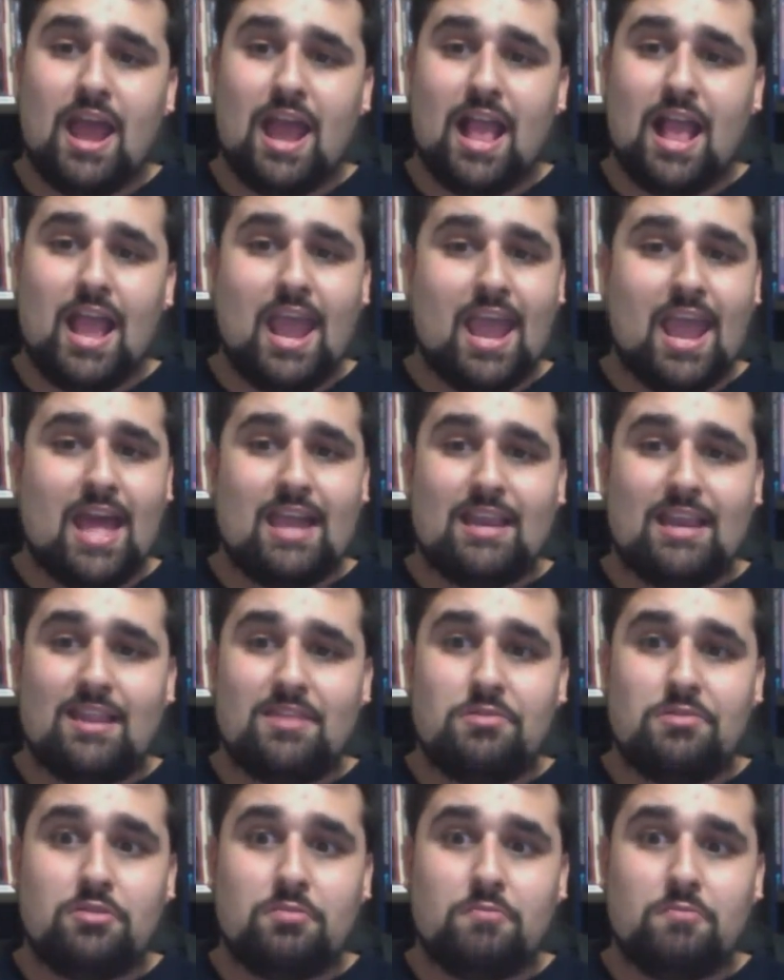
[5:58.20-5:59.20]

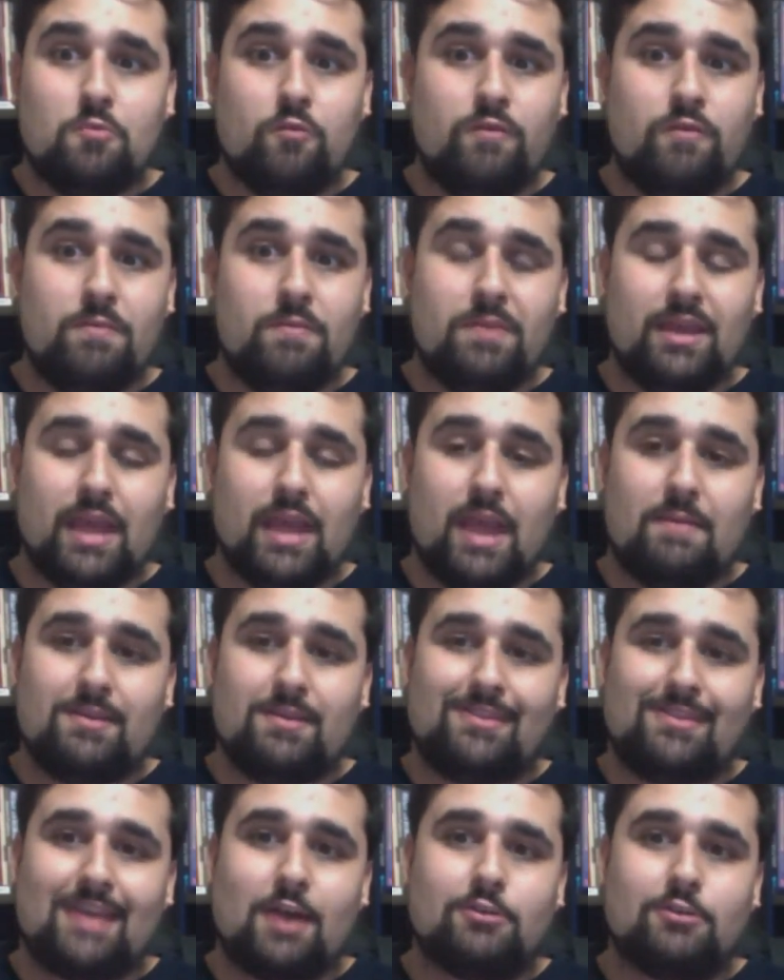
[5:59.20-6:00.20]
And the movie became
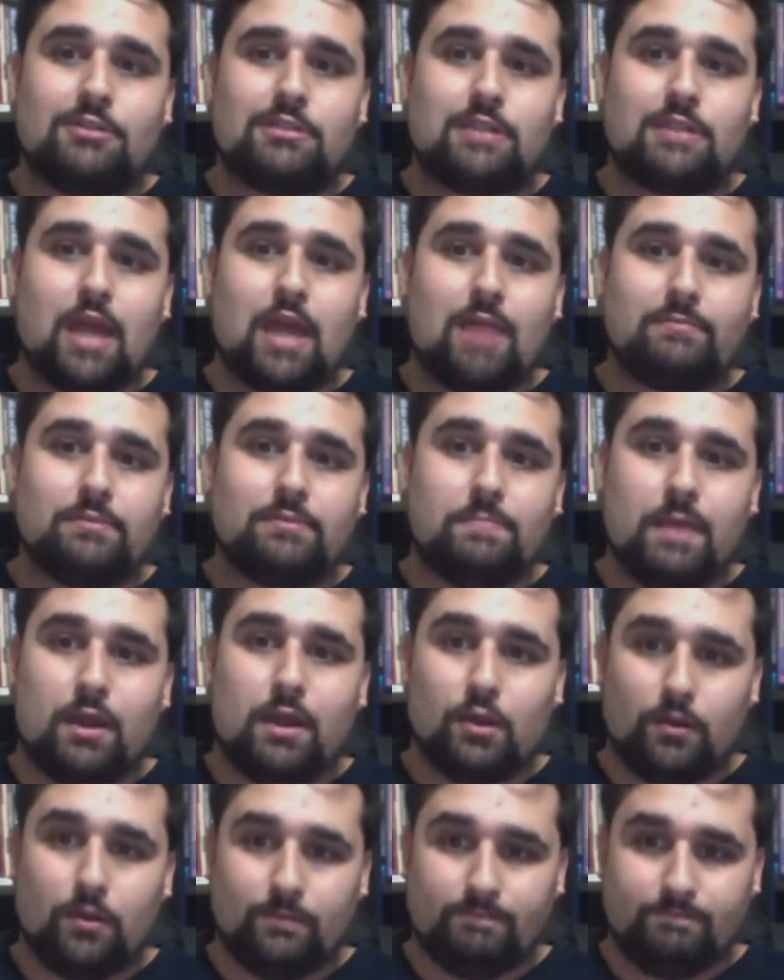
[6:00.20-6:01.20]
1,000 times
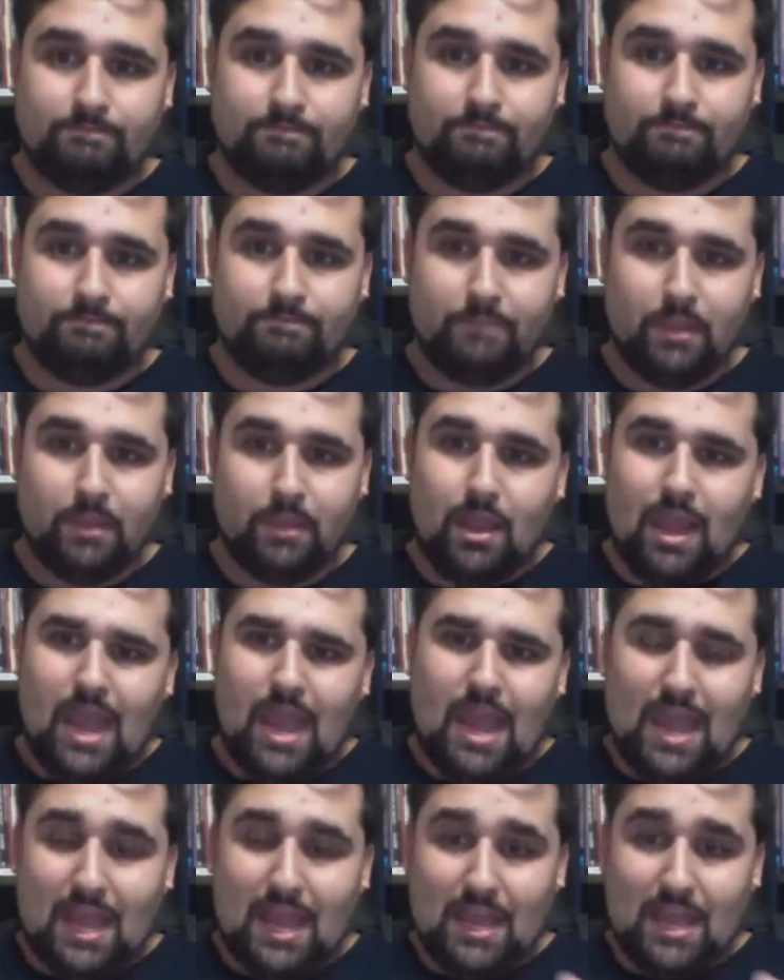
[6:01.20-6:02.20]
better.
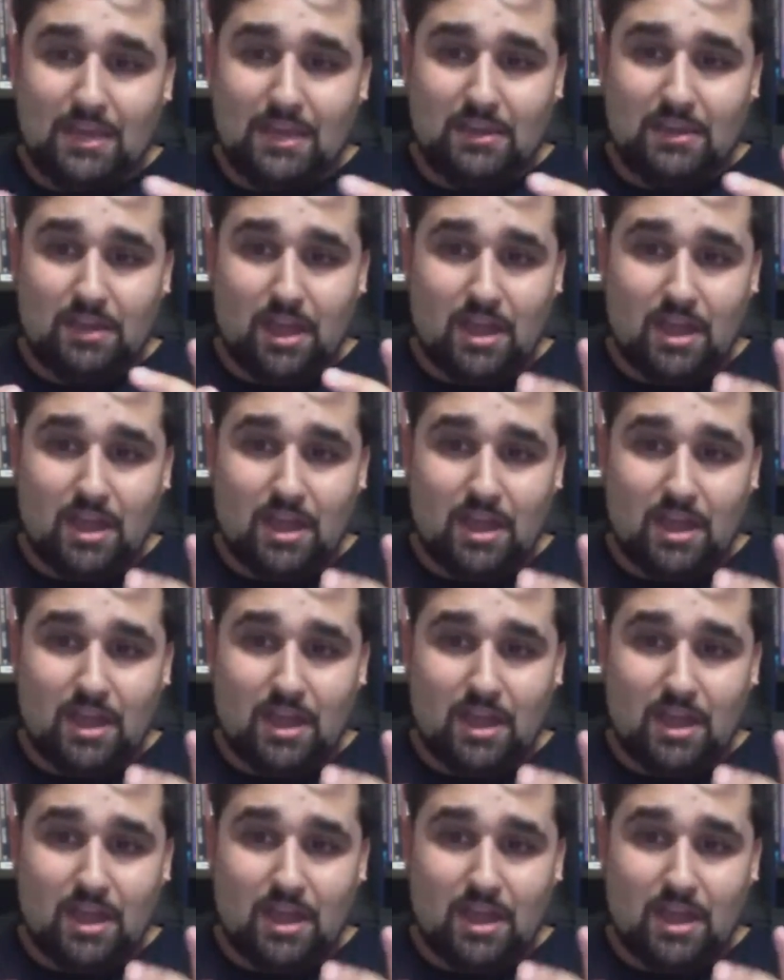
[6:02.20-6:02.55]
And